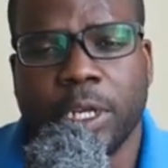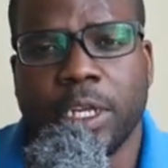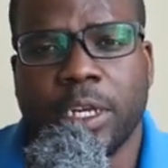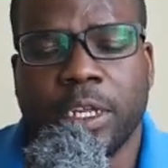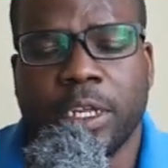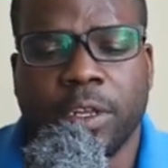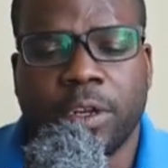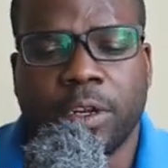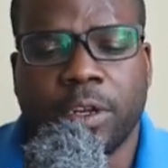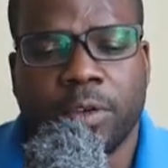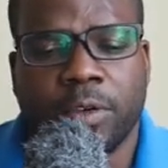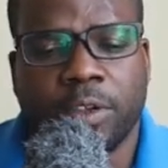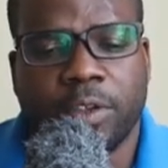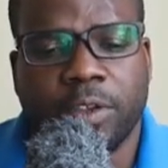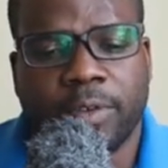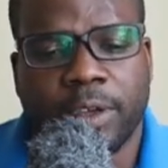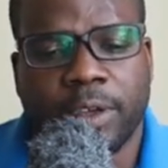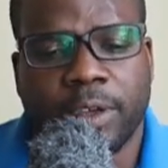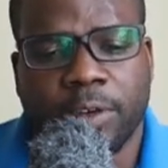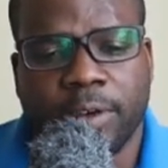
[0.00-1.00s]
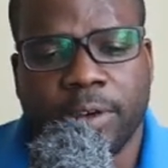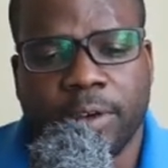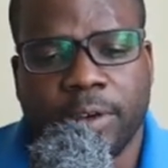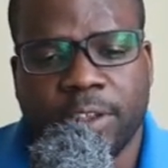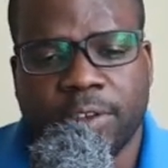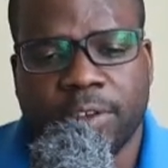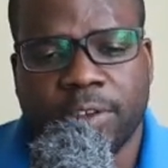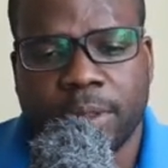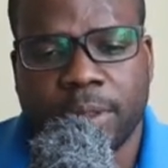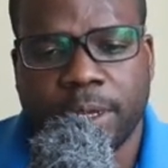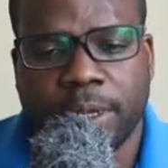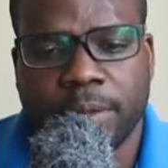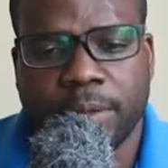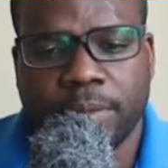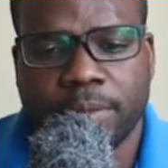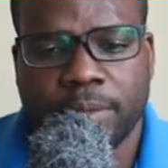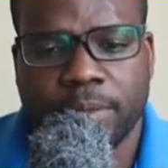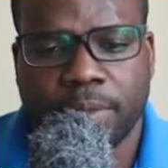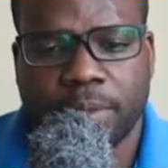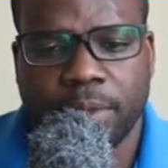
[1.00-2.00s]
you need to know is when you create something,